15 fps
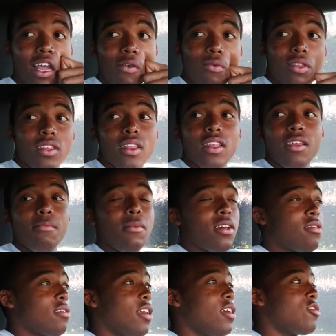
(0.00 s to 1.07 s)
that was in the
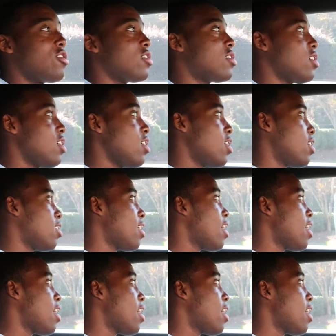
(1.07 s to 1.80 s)
Mustang GT, and